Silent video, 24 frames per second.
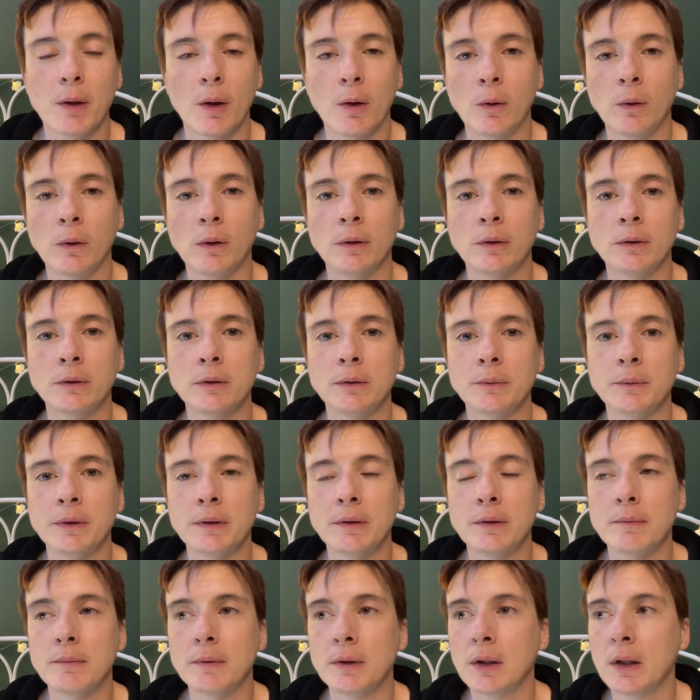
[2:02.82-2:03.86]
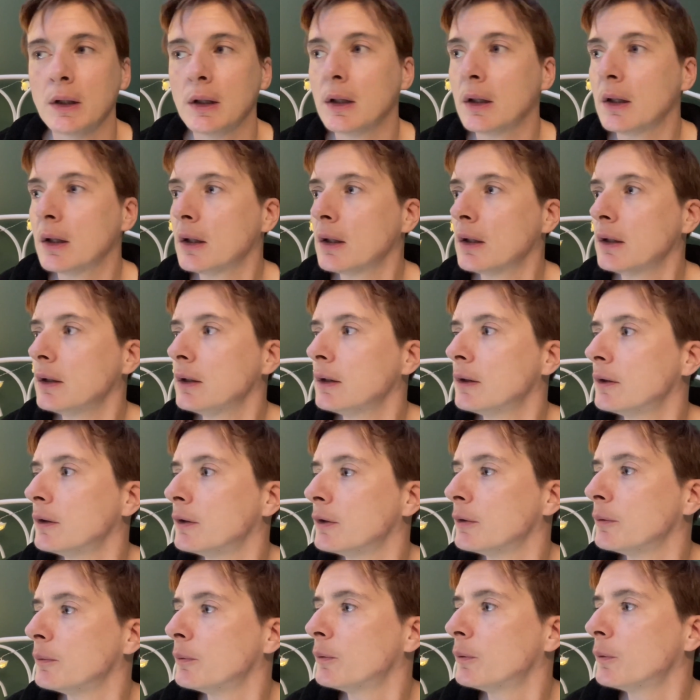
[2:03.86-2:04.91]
Hollow, and you know,